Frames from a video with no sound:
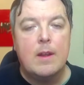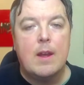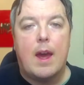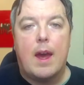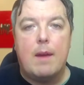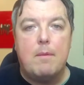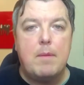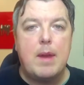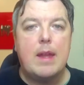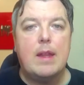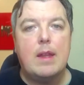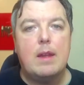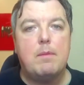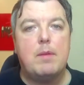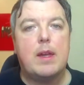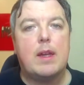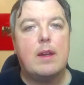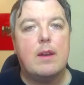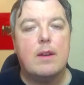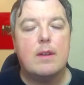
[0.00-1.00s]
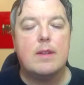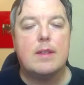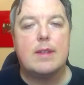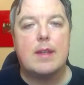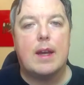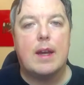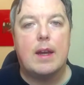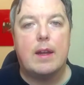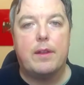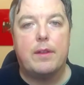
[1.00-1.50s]
And mainly because
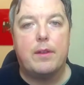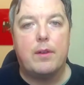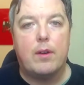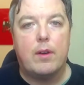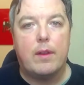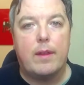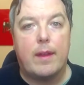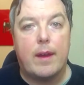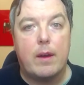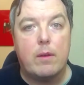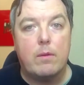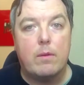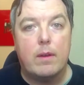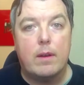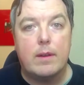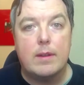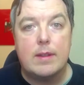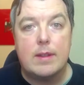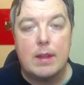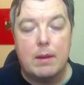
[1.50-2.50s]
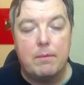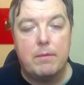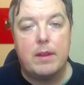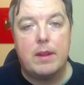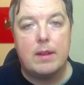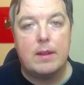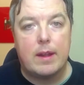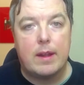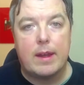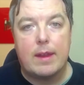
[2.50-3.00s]
I thought that
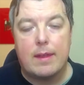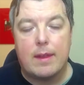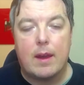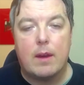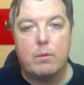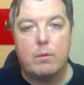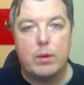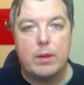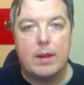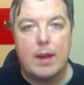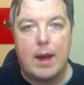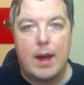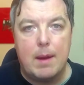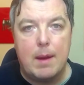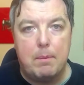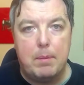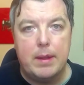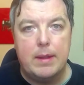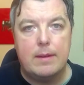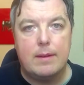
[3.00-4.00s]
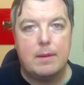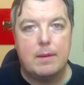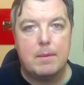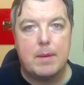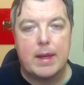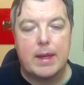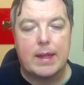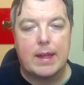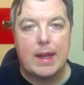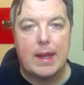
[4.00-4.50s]
something like that would happen to
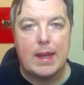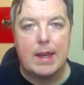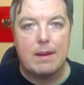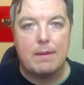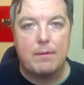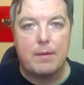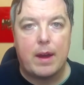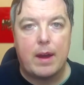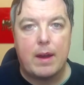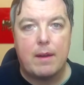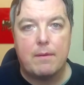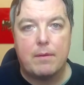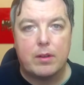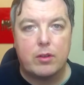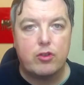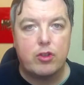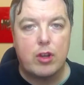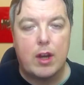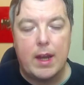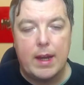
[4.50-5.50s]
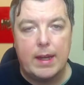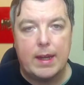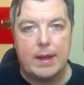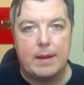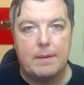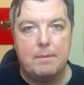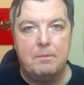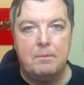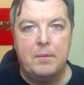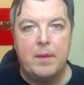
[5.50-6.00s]
me again if I ever tried it.